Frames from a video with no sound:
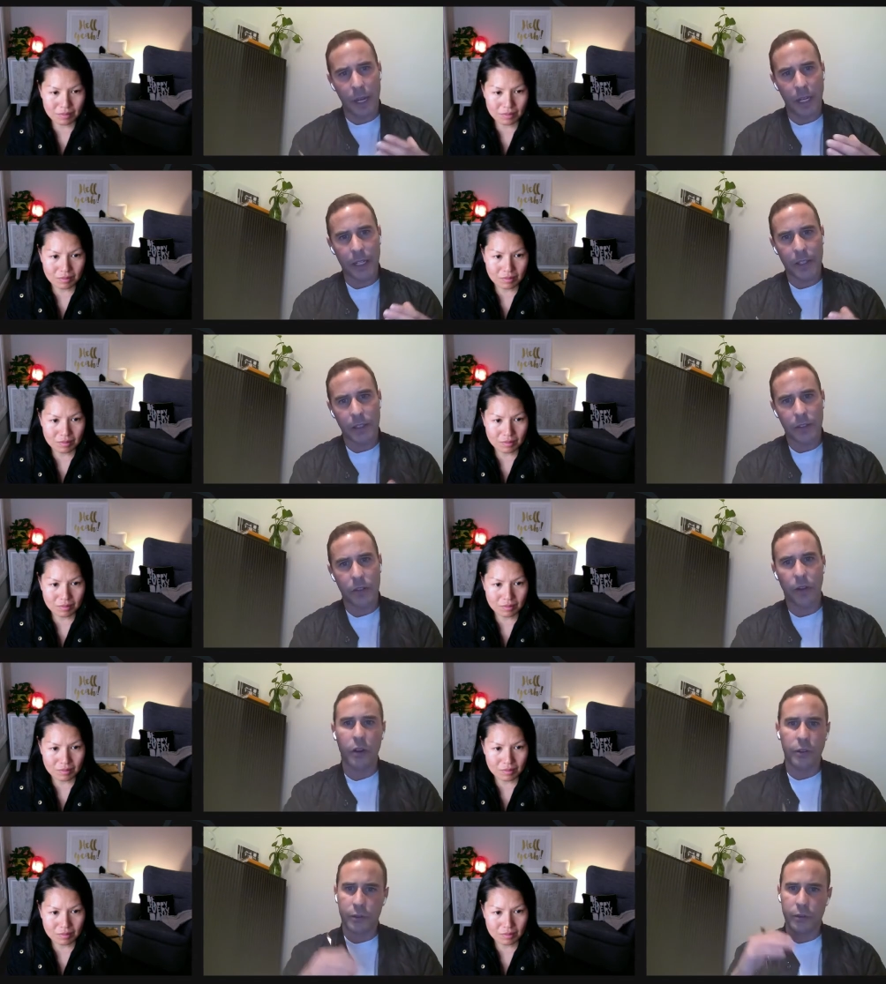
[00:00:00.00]
Speaker 1: meetings and
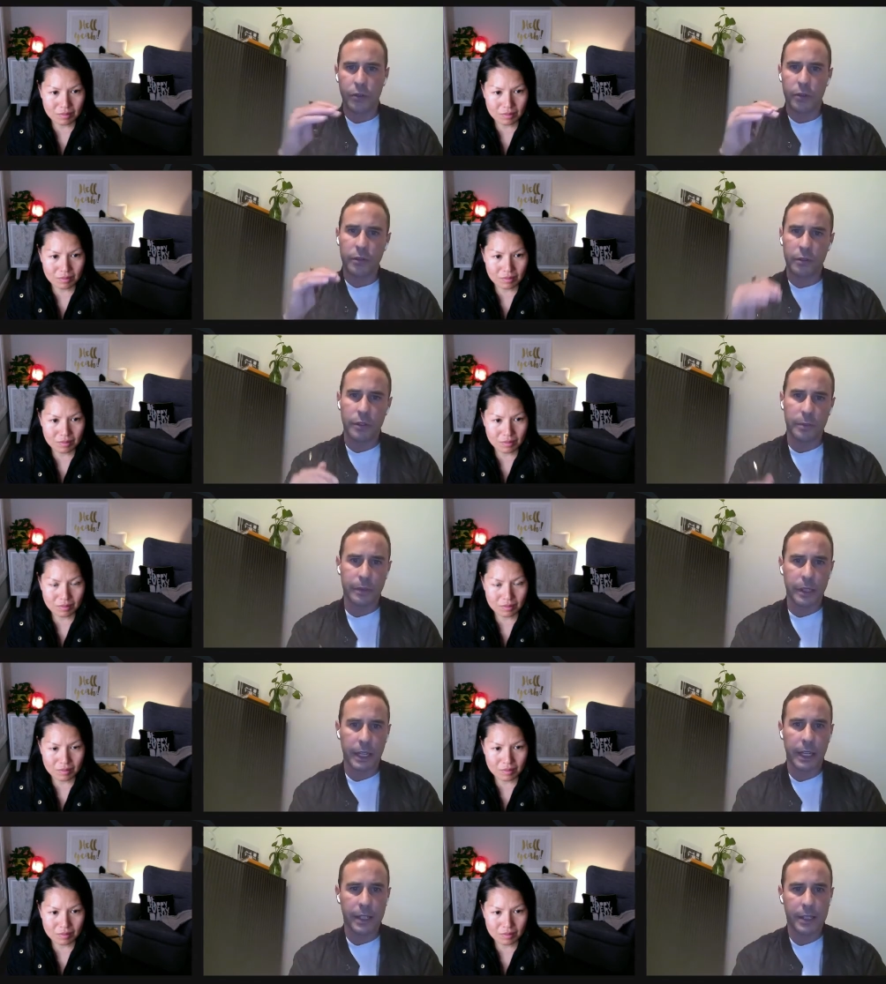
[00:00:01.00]
go through the
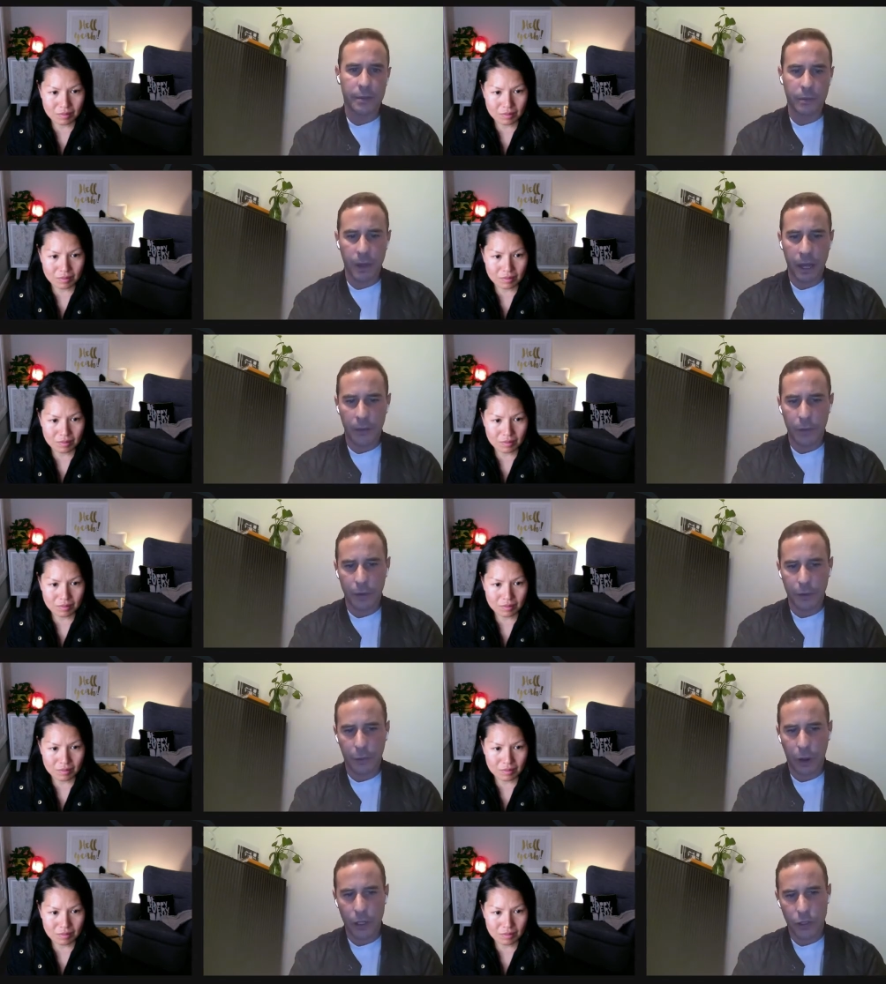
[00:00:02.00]
plans um, with a
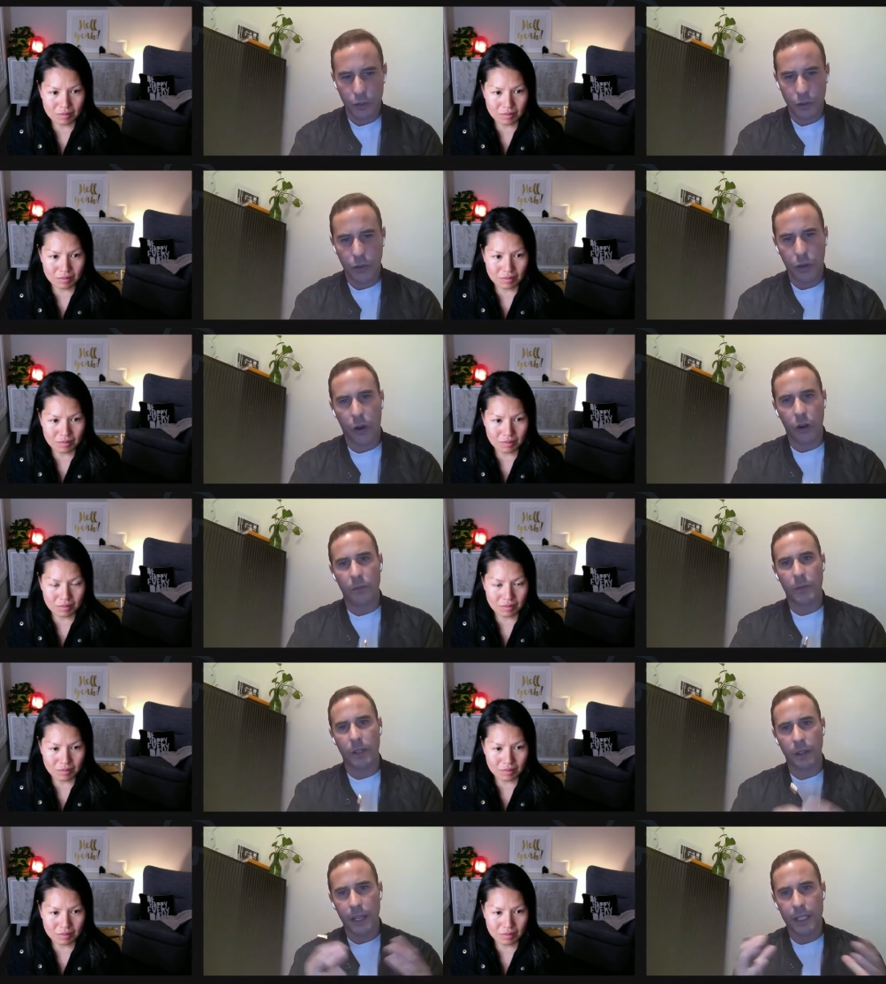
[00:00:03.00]
fine tooth
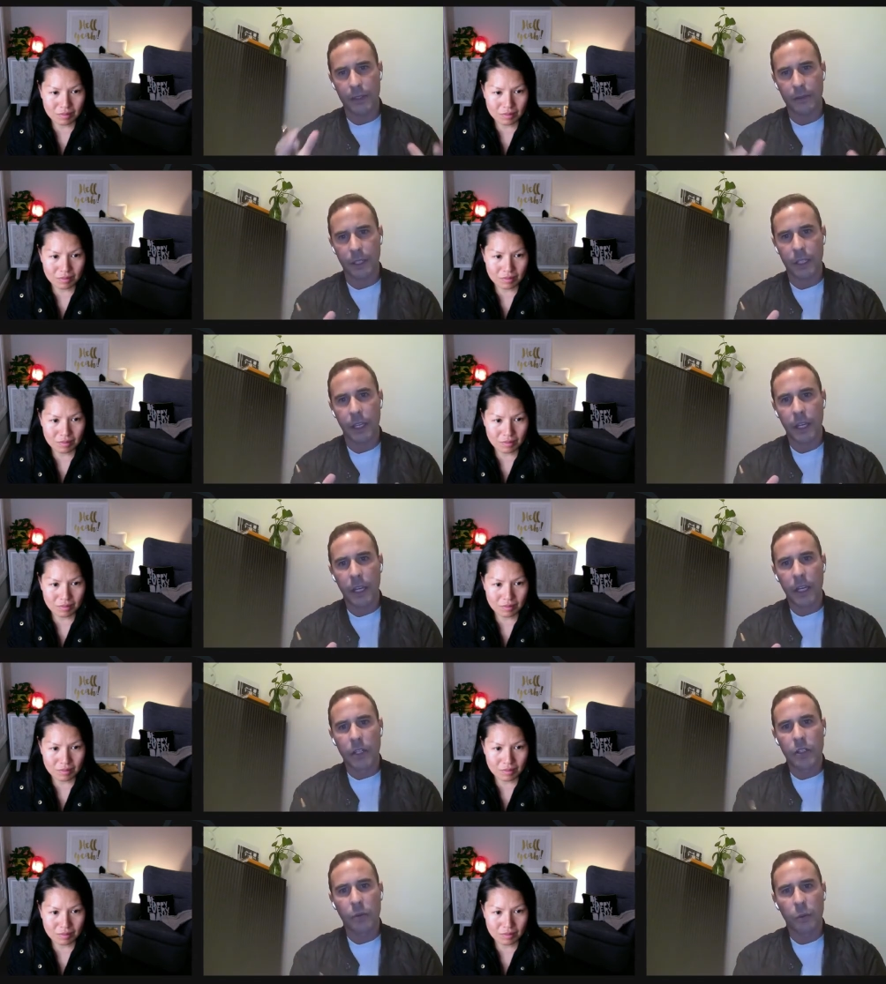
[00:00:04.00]
comb collectively
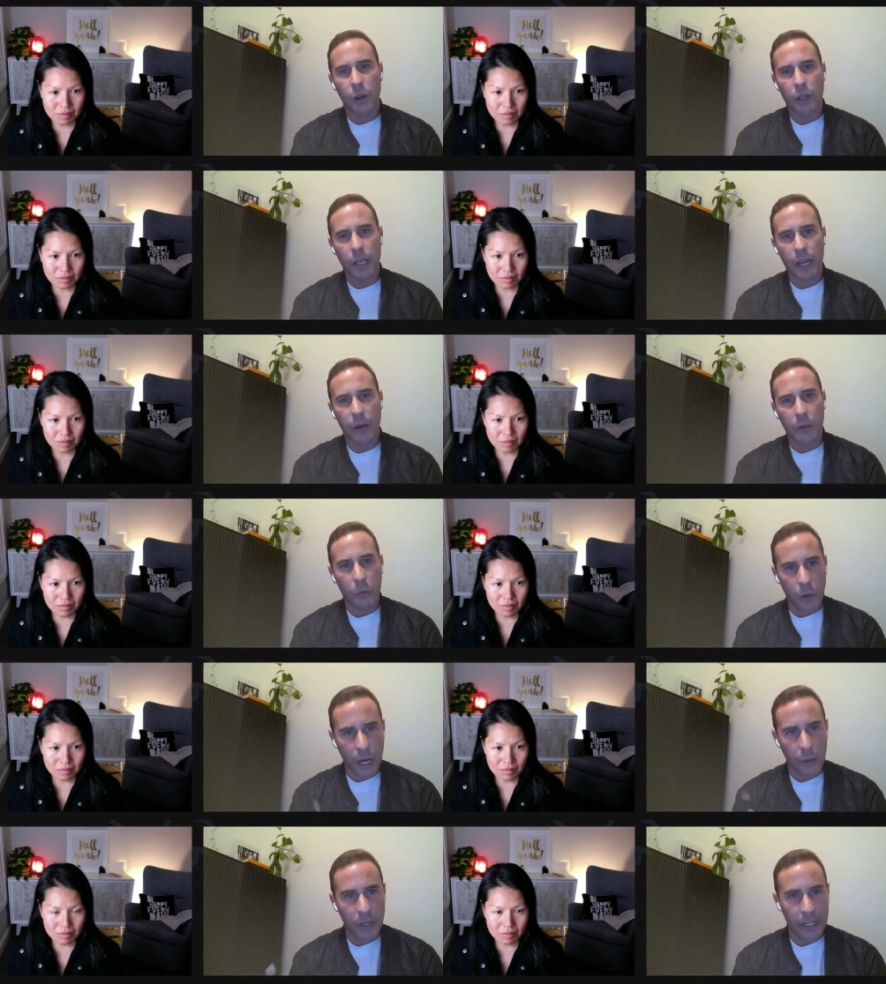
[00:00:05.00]
to work out
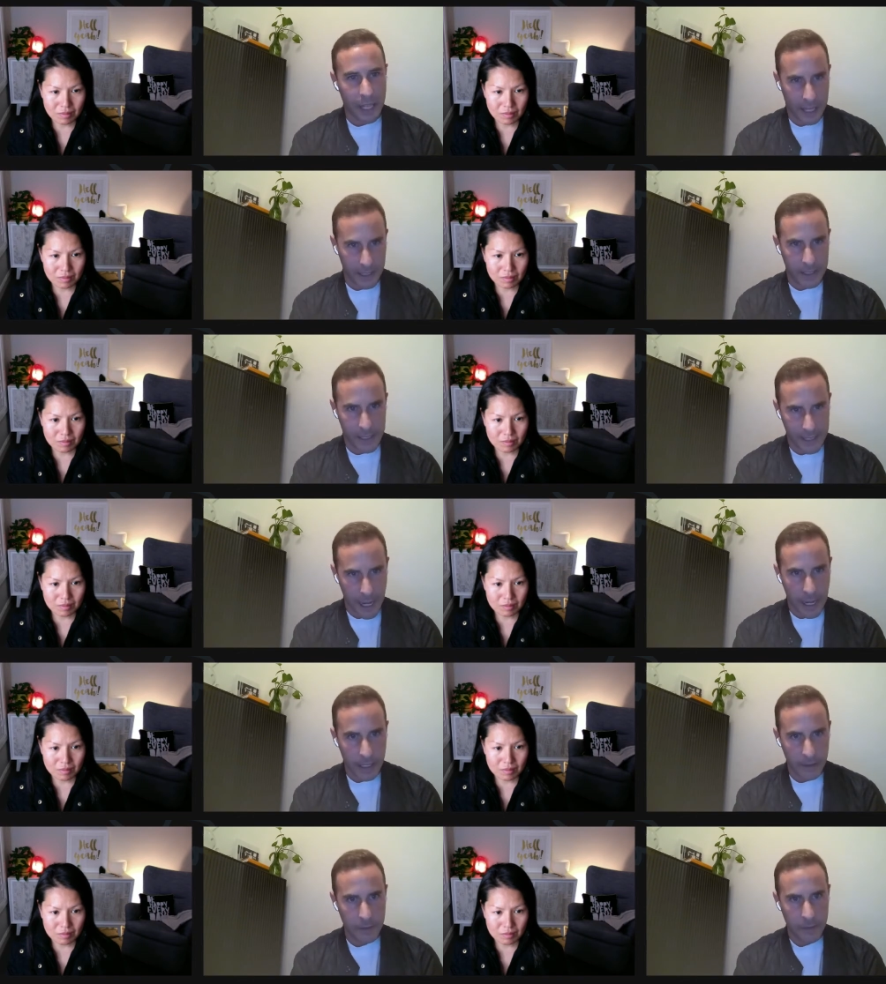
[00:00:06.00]
where we can
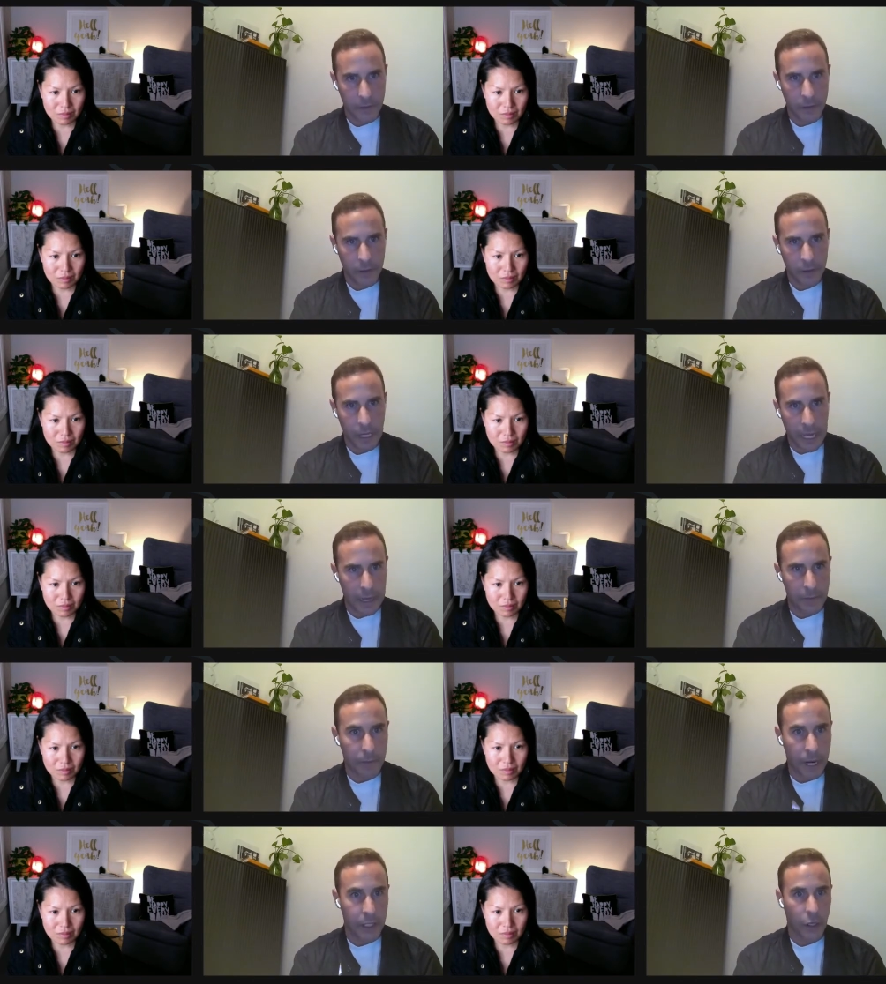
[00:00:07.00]
save uh,
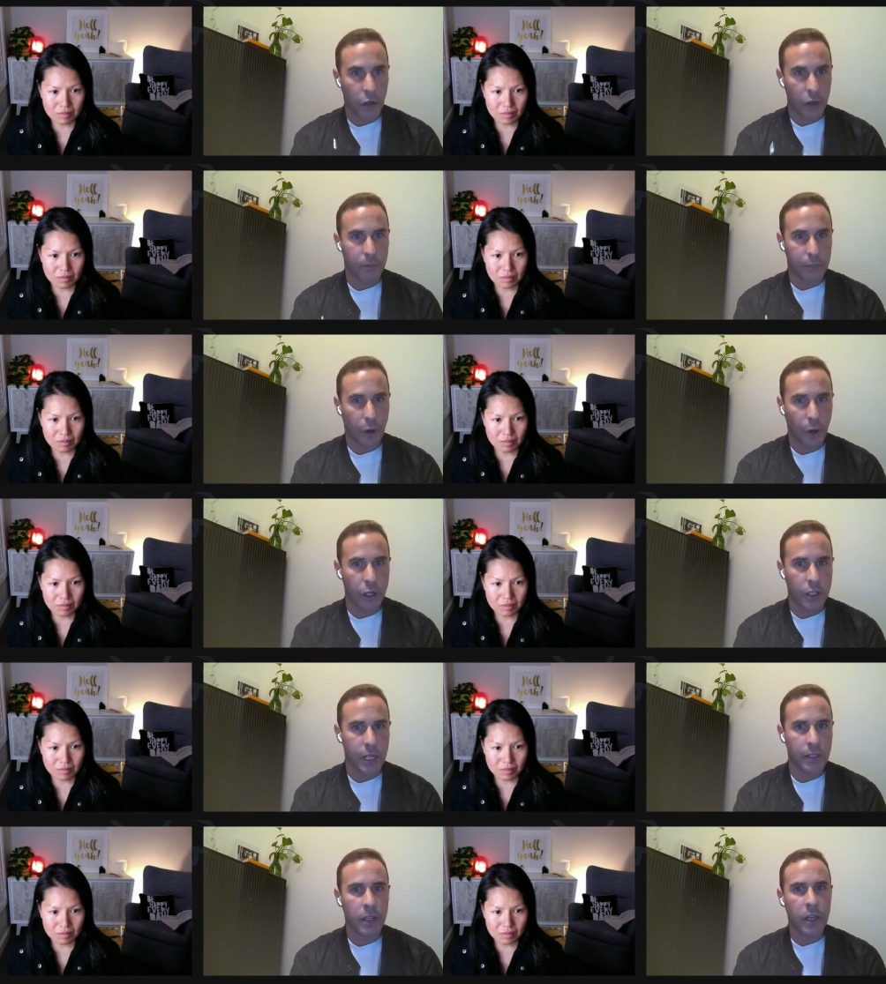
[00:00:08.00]
money on the
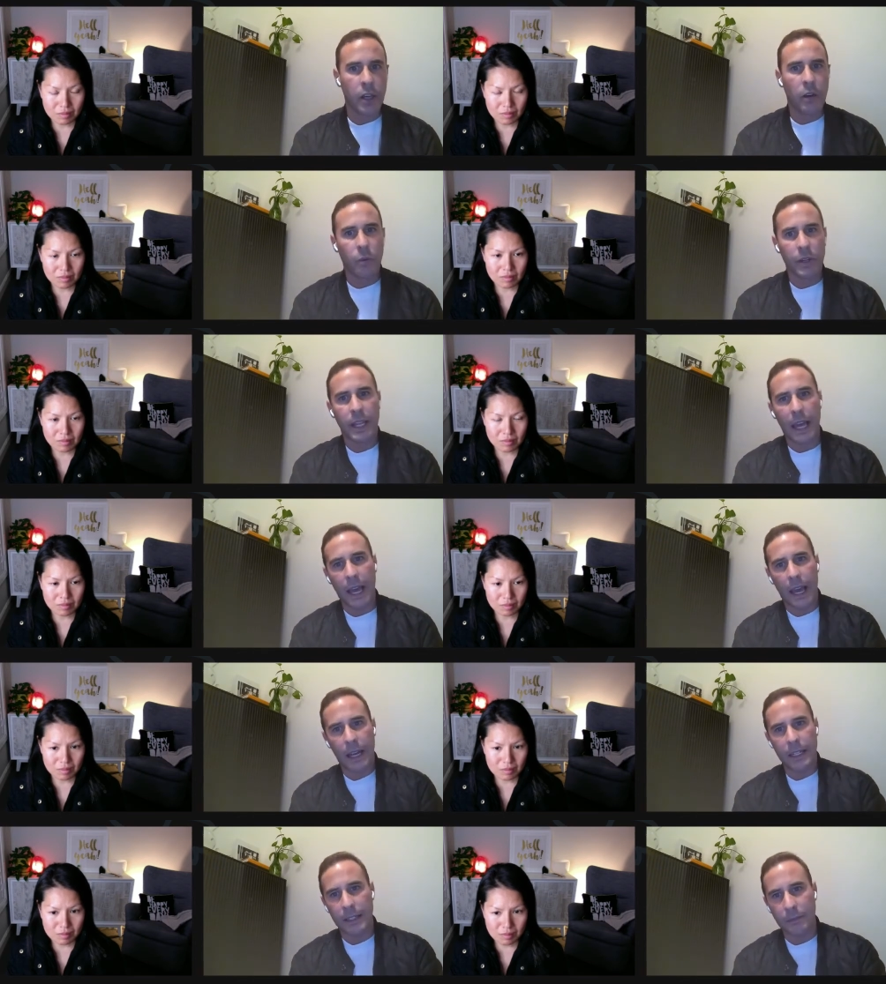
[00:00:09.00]
project
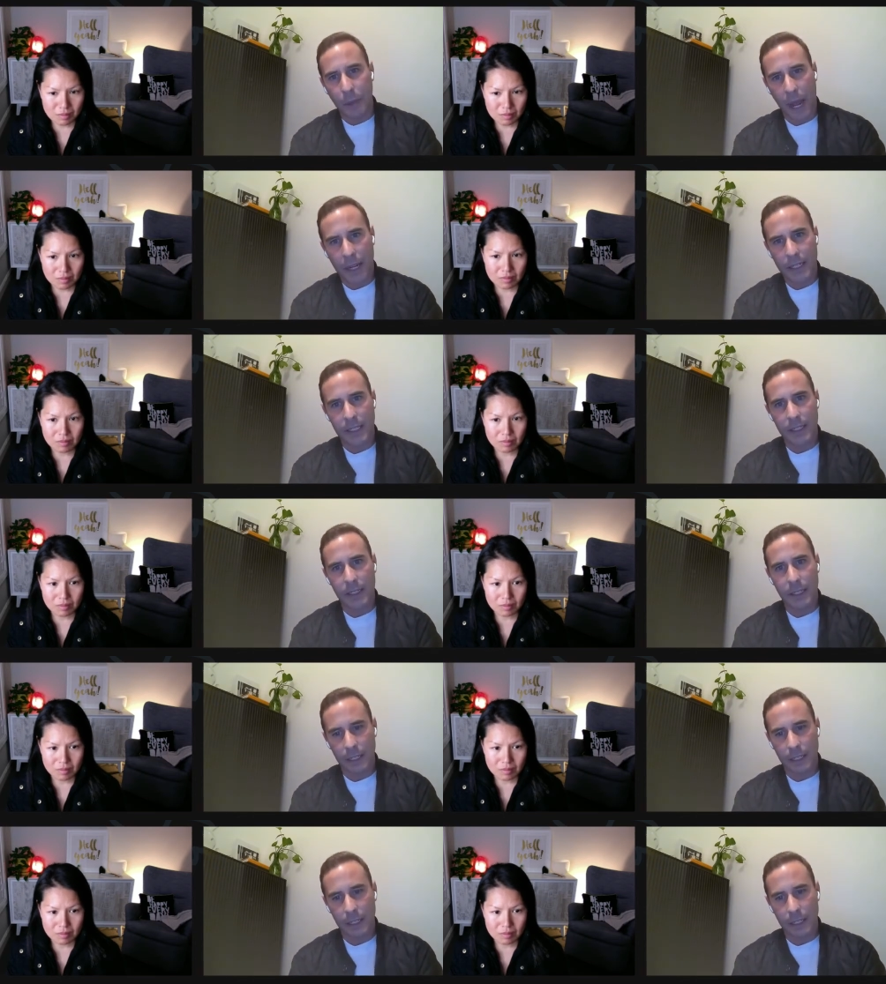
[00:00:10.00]
without impacting